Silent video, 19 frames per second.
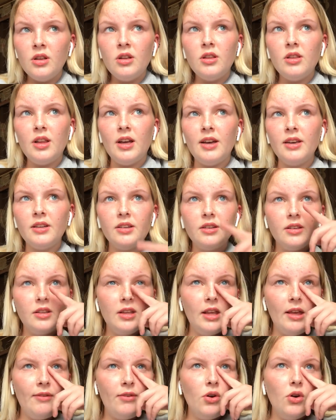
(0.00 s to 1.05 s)
Like,
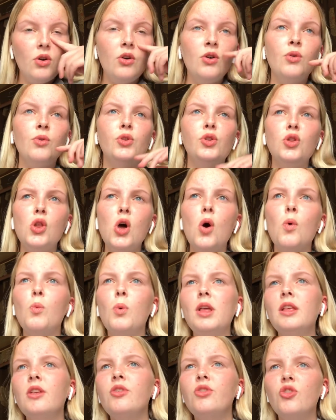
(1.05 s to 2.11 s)
if you're not
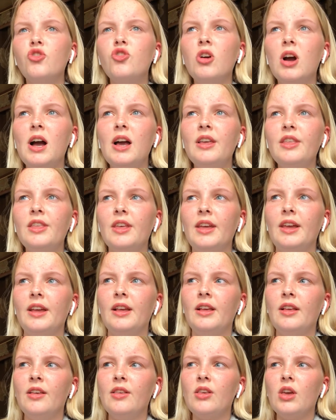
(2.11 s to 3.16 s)
willing to try
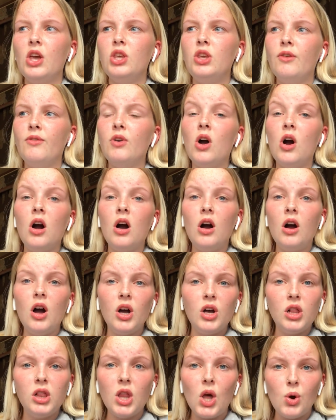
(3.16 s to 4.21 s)
things and you've got a
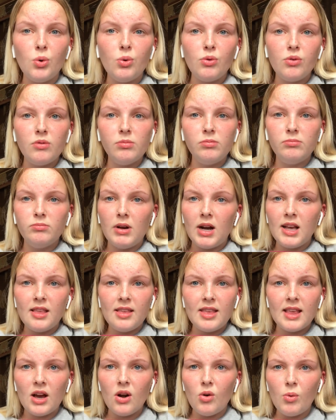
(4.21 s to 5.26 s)
closed
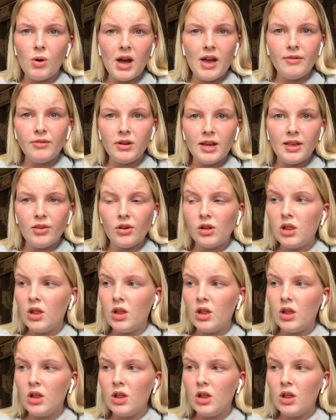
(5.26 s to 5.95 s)
mindset or whatever it is,